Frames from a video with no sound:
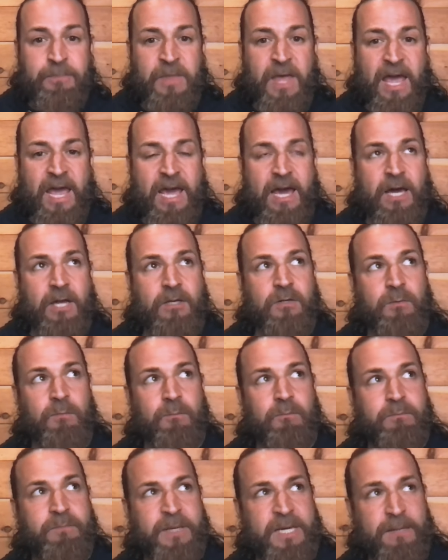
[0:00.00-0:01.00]
and
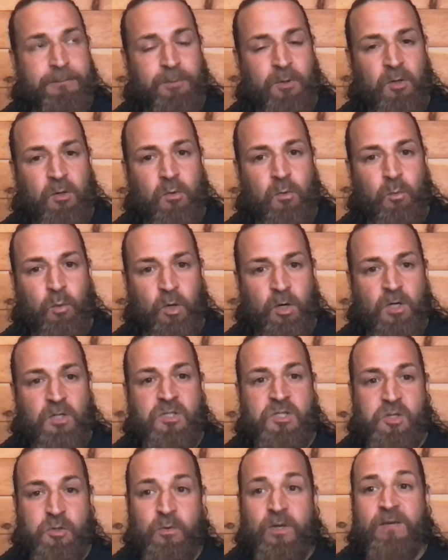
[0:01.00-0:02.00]
people were
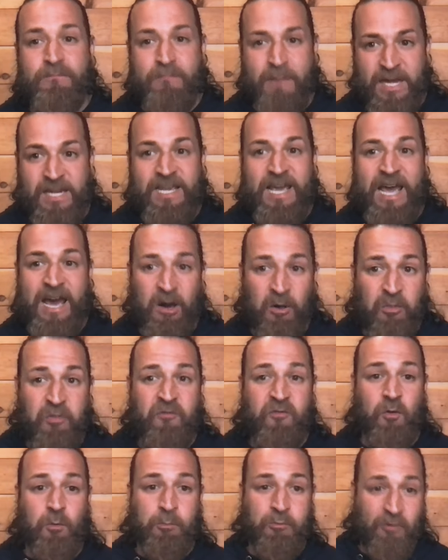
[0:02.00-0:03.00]
doing many
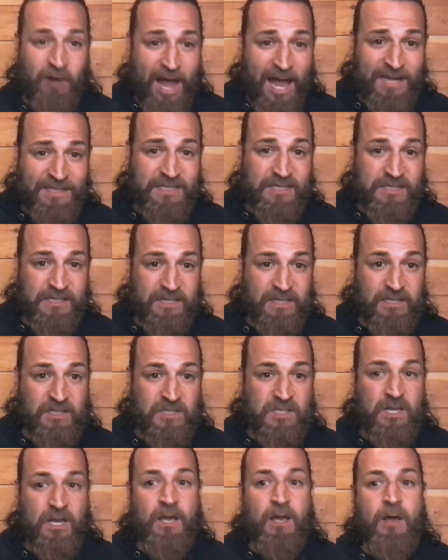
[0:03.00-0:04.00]
healthful practices